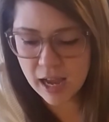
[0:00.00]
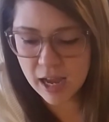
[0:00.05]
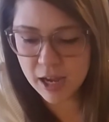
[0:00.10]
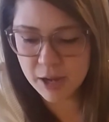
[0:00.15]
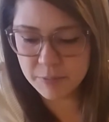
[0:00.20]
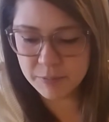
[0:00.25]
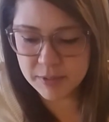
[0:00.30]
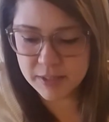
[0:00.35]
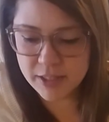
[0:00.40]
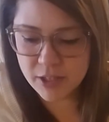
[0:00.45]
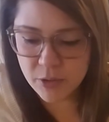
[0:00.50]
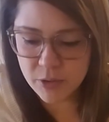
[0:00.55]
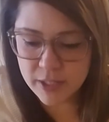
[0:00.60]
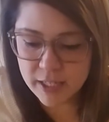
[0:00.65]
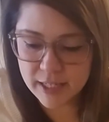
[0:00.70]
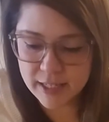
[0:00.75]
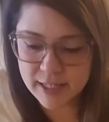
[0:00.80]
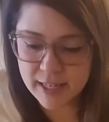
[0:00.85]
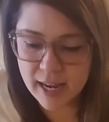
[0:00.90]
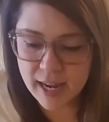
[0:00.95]
So
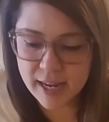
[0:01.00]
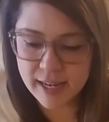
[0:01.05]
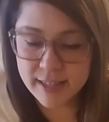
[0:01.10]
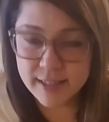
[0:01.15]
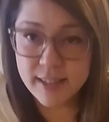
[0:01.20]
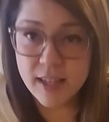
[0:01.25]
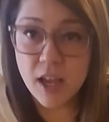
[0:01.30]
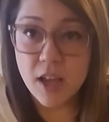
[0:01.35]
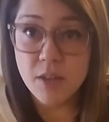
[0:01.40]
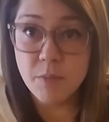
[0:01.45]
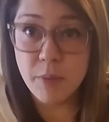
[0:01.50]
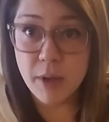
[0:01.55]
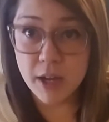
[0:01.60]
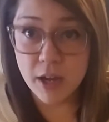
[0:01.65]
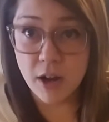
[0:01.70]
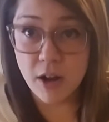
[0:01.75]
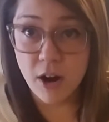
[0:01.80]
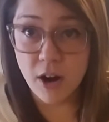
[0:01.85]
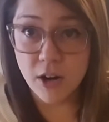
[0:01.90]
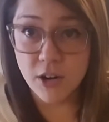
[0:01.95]
today's pick a
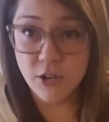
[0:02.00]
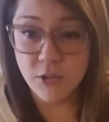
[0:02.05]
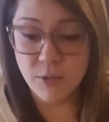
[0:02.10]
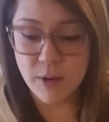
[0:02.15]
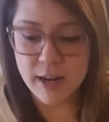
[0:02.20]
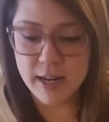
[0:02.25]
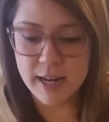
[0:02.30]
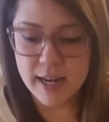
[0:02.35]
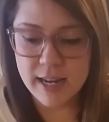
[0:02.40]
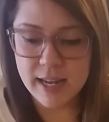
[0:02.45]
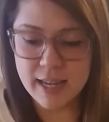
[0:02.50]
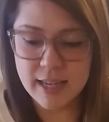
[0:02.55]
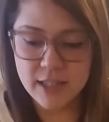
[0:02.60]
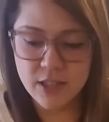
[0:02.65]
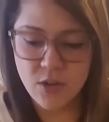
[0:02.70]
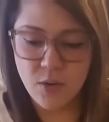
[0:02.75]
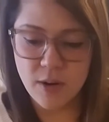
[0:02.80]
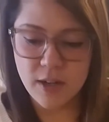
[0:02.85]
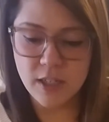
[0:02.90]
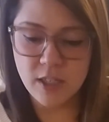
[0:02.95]
card reading is
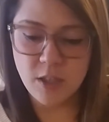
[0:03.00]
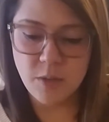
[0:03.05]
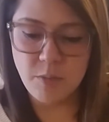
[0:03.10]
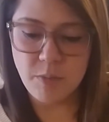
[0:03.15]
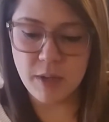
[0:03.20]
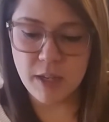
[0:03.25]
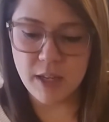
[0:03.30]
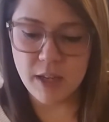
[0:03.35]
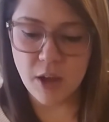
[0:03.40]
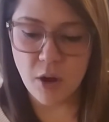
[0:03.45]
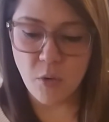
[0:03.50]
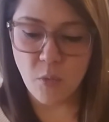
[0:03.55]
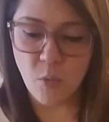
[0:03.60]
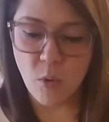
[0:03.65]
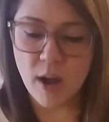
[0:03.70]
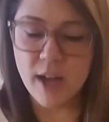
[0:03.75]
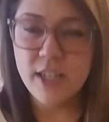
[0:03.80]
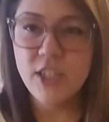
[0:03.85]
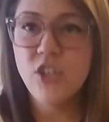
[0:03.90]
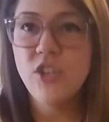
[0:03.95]
going to be,
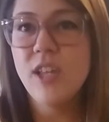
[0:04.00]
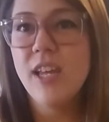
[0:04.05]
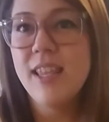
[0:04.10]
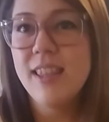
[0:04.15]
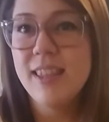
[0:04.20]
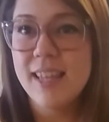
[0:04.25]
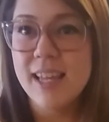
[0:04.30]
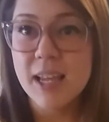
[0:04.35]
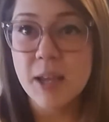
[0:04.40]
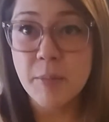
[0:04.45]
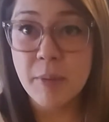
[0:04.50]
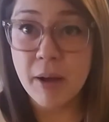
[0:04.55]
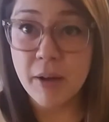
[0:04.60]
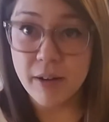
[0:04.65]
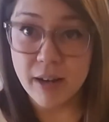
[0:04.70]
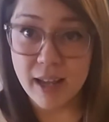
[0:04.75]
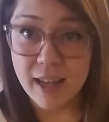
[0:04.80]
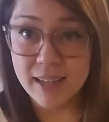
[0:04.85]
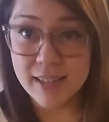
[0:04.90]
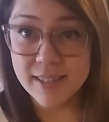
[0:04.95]
what do they think about
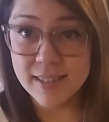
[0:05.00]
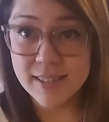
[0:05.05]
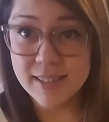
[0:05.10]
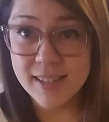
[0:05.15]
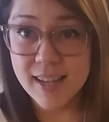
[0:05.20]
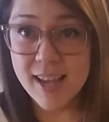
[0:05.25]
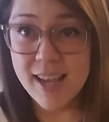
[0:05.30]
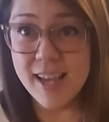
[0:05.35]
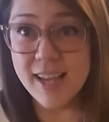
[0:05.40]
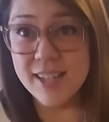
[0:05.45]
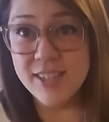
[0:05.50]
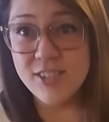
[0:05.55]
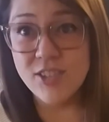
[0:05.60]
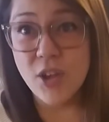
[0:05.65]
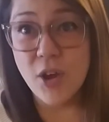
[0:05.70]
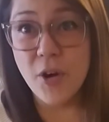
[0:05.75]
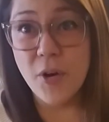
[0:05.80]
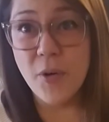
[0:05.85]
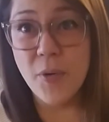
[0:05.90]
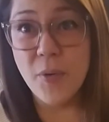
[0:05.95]
us?
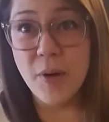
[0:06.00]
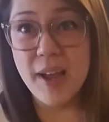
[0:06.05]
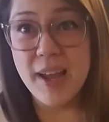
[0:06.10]
So